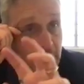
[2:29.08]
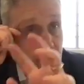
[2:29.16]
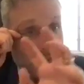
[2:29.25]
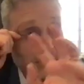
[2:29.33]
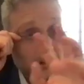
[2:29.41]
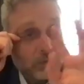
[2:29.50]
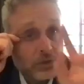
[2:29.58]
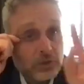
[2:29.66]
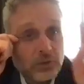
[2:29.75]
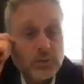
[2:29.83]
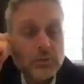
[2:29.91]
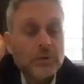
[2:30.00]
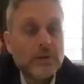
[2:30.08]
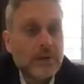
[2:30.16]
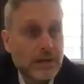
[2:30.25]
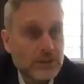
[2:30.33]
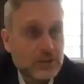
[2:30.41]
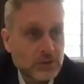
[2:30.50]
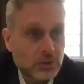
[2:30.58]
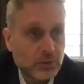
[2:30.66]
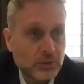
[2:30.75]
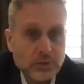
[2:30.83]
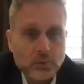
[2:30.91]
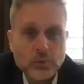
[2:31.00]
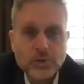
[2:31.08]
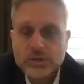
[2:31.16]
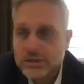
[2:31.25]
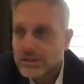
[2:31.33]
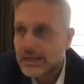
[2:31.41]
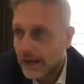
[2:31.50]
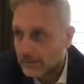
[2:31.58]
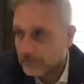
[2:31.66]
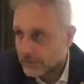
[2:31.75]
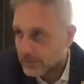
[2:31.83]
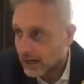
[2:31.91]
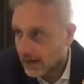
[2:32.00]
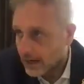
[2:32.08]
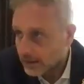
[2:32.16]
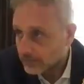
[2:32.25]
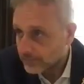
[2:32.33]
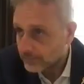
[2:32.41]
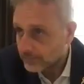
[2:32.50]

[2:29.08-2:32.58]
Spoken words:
into the next unit, which is the Amidah,